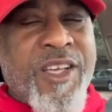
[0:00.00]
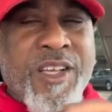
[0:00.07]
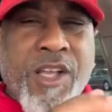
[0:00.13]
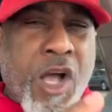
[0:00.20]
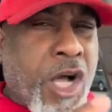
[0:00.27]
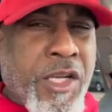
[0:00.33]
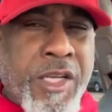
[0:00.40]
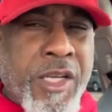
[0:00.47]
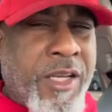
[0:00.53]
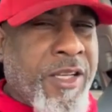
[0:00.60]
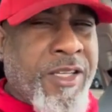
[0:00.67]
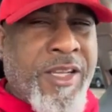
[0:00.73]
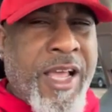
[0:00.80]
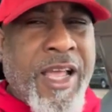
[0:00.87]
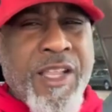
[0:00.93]
God didn't
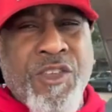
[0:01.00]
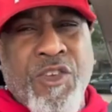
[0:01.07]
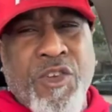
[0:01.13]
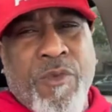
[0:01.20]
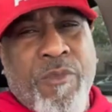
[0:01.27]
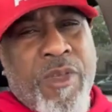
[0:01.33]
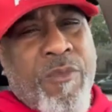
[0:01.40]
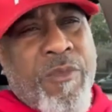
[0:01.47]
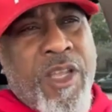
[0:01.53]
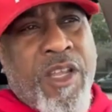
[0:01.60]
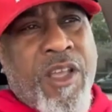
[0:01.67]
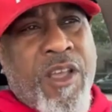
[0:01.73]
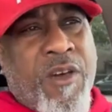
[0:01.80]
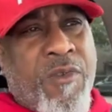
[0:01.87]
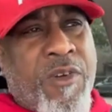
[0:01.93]
design you to be
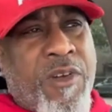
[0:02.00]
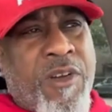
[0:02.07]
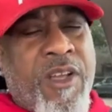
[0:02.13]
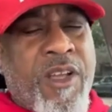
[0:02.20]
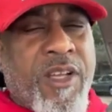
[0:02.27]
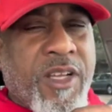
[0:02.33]
mediocre.